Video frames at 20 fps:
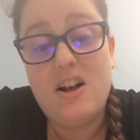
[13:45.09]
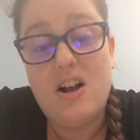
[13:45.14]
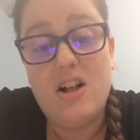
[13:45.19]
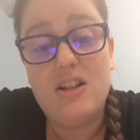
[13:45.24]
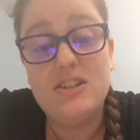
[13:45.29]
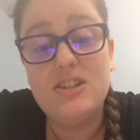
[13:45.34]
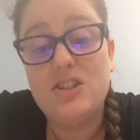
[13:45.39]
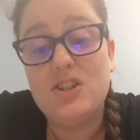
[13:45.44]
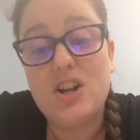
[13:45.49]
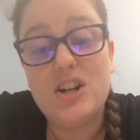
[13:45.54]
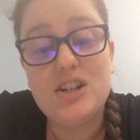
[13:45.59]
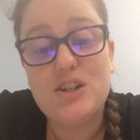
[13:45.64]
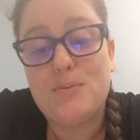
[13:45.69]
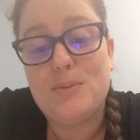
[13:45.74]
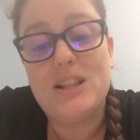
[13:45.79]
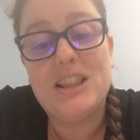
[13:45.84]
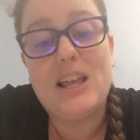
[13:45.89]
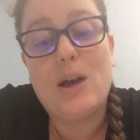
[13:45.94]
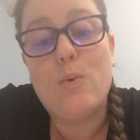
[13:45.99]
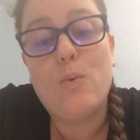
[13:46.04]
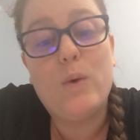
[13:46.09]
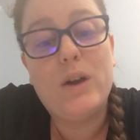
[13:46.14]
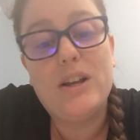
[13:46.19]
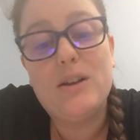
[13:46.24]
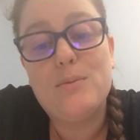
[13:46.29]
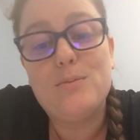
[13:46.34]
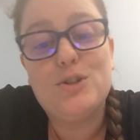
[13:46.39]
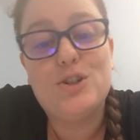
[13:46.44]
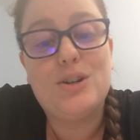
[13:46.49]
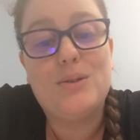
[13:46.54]
all astonishment that
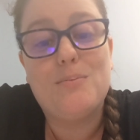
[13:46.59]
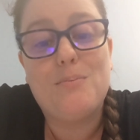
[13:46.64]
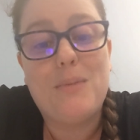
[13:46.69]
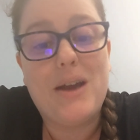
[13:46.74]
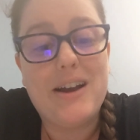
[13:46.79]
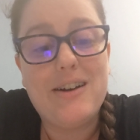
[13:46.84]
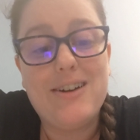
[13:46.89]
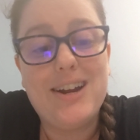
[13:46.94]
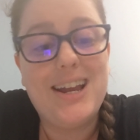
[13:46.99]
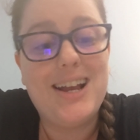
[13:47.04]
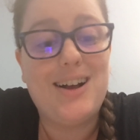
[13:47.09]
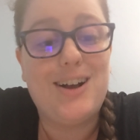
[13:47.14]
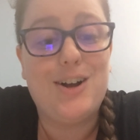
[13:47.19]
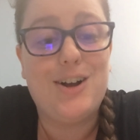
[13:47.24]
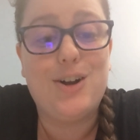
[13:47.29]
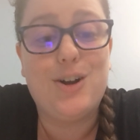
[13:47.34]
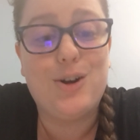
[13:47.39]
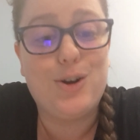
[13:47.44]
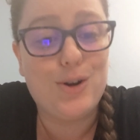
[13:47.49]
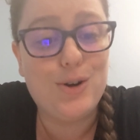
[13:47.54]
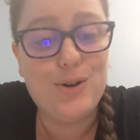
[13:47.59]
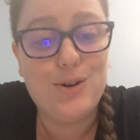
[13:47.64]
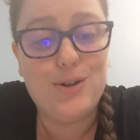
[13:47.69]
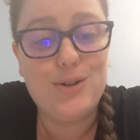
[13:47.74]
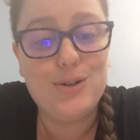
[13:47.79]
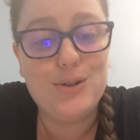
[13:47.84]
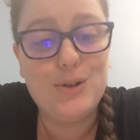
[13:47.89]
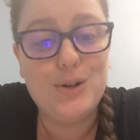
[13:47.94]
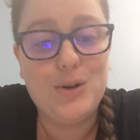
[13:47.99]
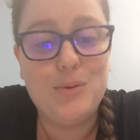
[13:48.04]
Wickham should marry a
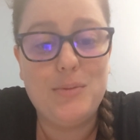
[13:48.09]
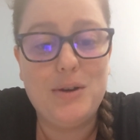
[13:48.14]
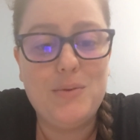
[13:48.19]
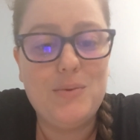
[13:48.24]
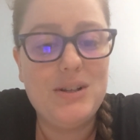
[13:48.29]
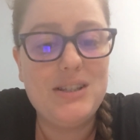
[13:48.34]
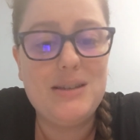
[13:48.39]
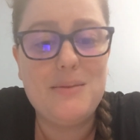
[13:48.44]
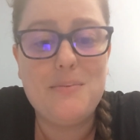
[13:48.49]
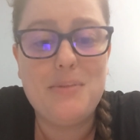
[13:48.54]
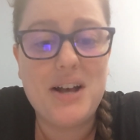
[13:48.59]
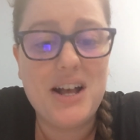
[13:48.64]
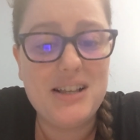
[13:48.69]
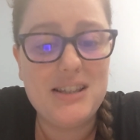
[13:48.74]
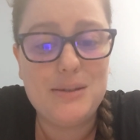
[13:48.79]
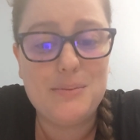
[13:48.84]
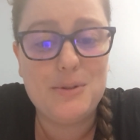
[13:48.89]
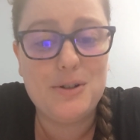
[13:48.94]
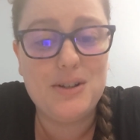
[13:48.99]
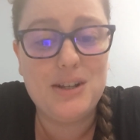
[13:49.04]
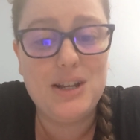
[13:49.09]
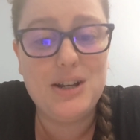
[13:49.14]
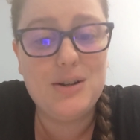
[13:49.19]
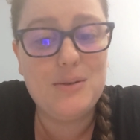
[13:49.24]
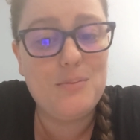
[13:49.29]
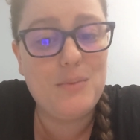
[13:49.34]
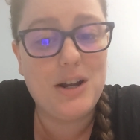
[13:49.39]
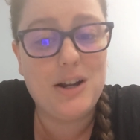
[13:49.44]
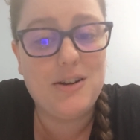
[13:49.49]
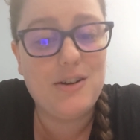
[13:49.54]
girl whom it was impossible he
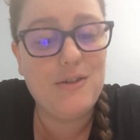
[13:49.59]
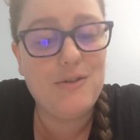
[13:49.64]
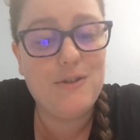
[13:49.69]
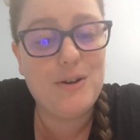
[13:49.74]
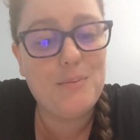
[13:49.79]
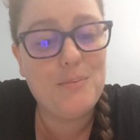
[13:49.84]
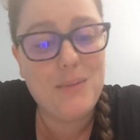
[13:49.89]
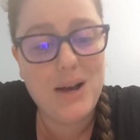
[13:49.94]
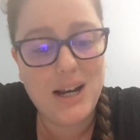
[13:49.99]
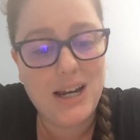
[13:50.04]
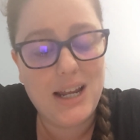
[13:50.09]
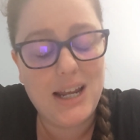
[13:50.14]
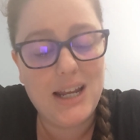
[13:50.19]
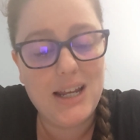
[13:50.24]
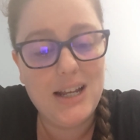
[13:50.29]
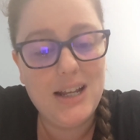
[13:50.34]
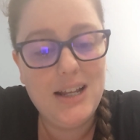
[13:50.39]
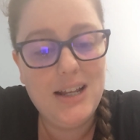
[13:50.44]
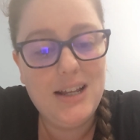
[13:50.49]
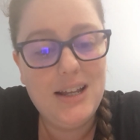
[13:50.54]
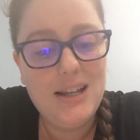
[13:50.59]
could marry for money,